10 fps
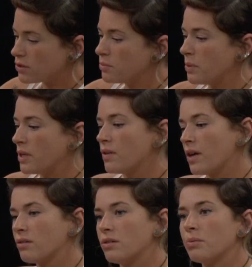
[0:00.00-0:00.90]
speak
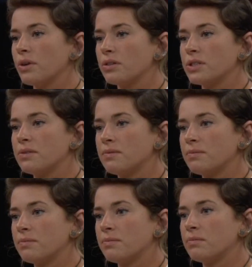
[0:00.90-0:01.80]
louder than words.
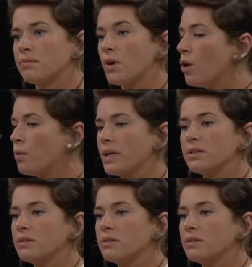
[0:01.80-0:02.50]
Always.